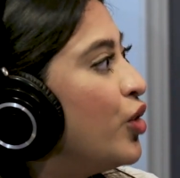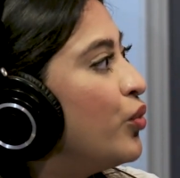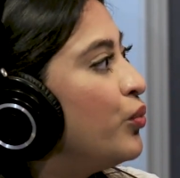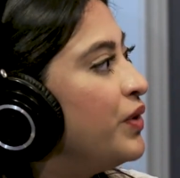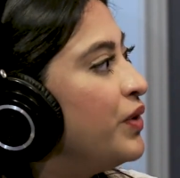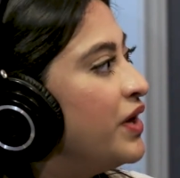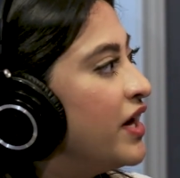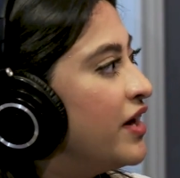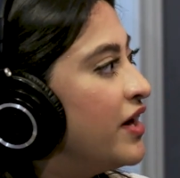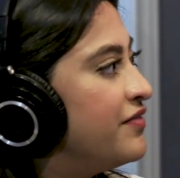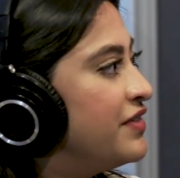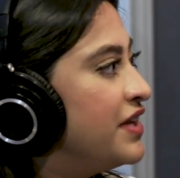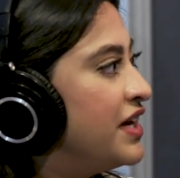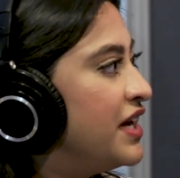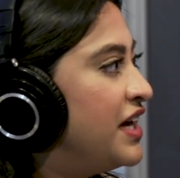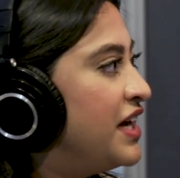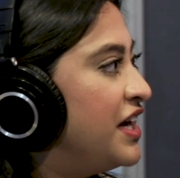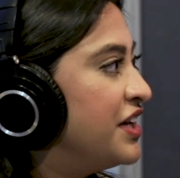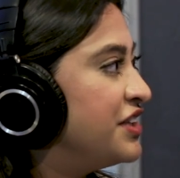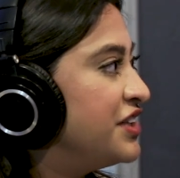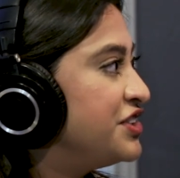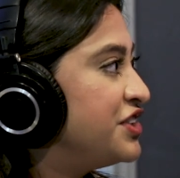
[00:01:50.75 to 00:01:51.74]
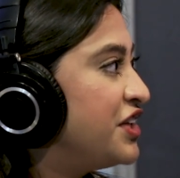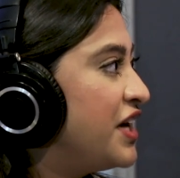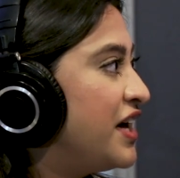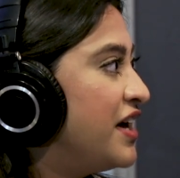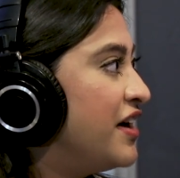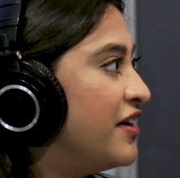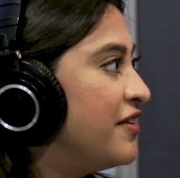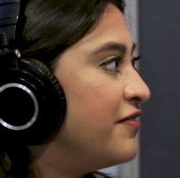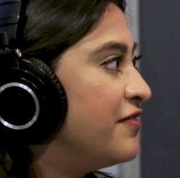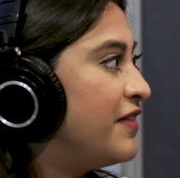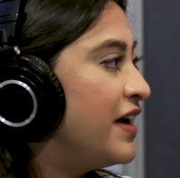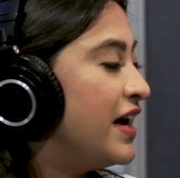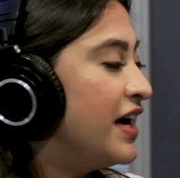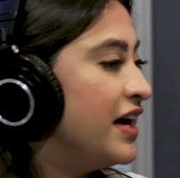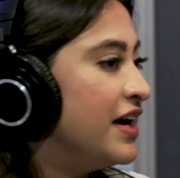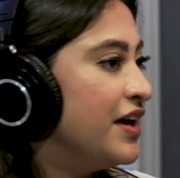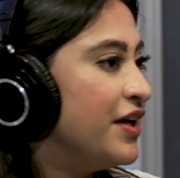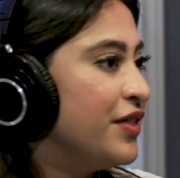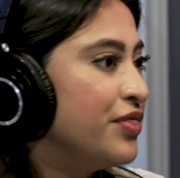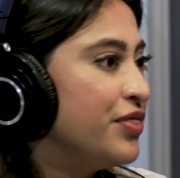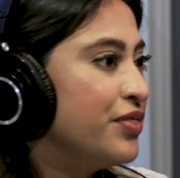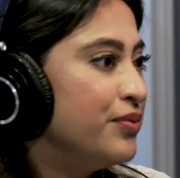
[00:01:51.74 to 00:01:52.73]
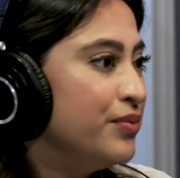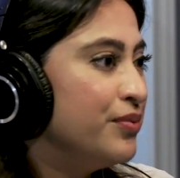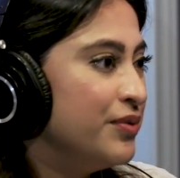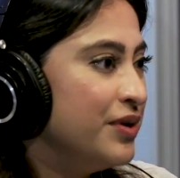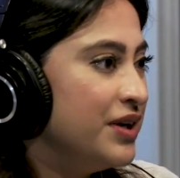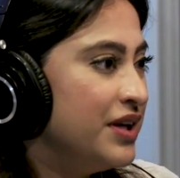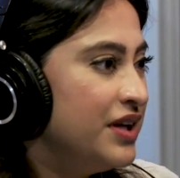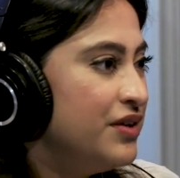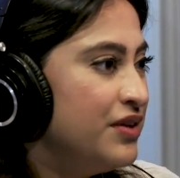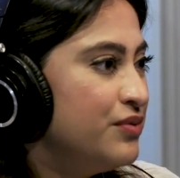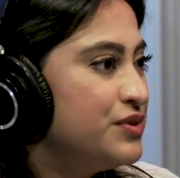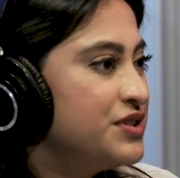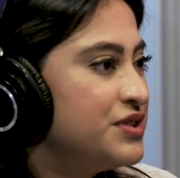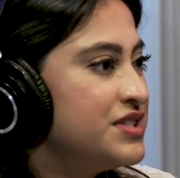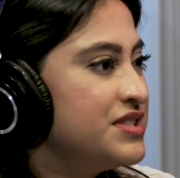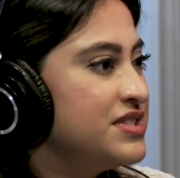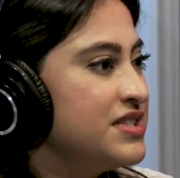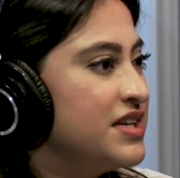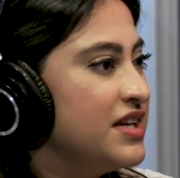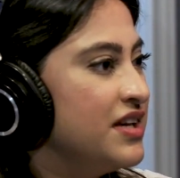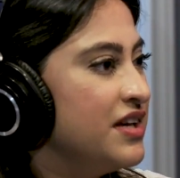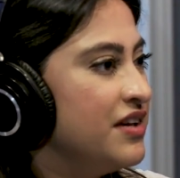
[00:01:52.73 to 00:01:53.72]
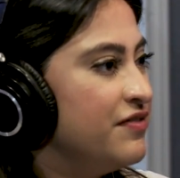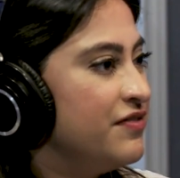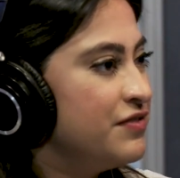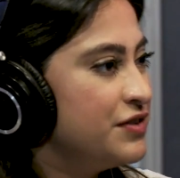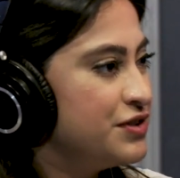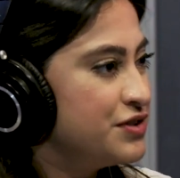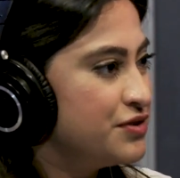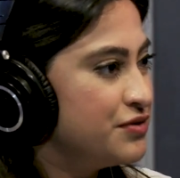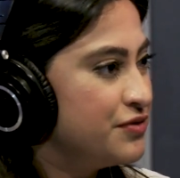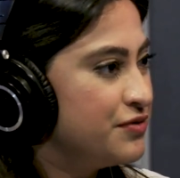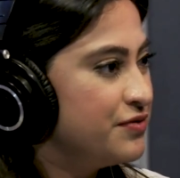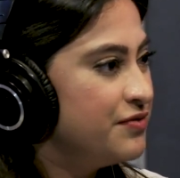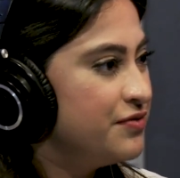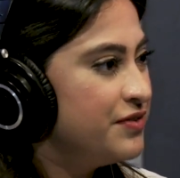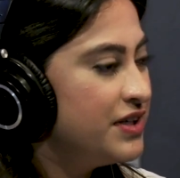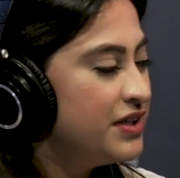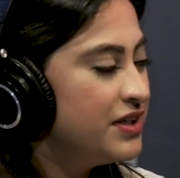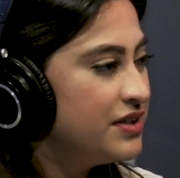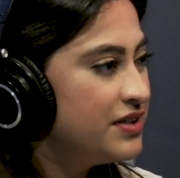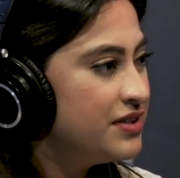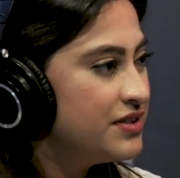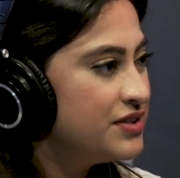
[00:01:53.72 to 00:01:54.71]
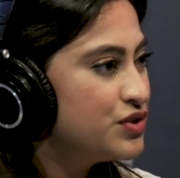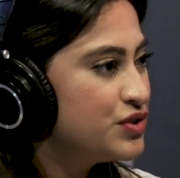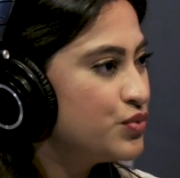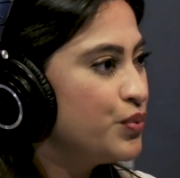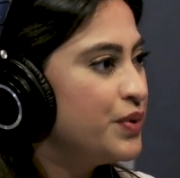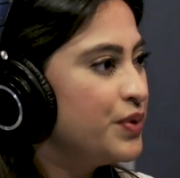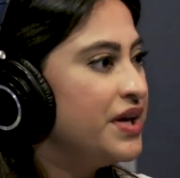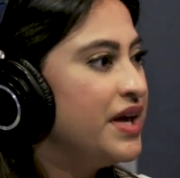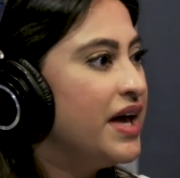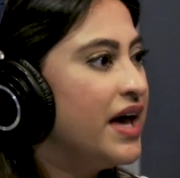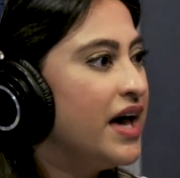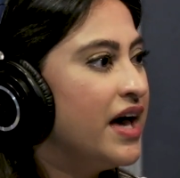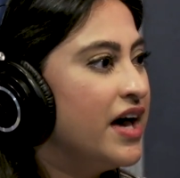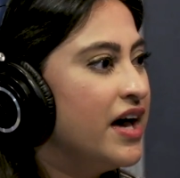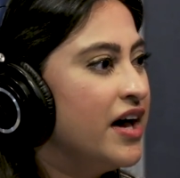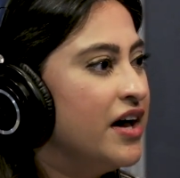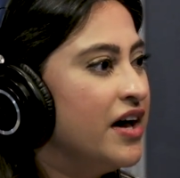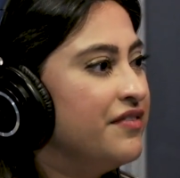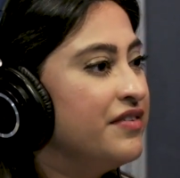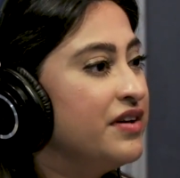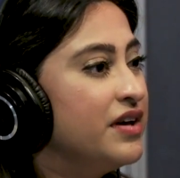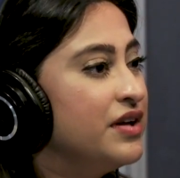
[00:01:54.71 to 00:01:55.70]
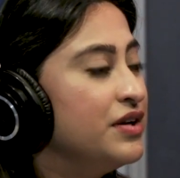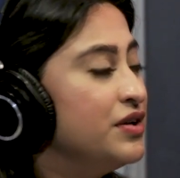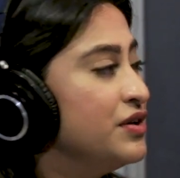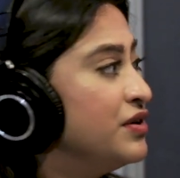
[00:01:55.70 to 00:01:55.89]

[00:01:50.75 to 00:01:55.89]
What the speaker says: We have the HFA 3, which is a visual field. We have...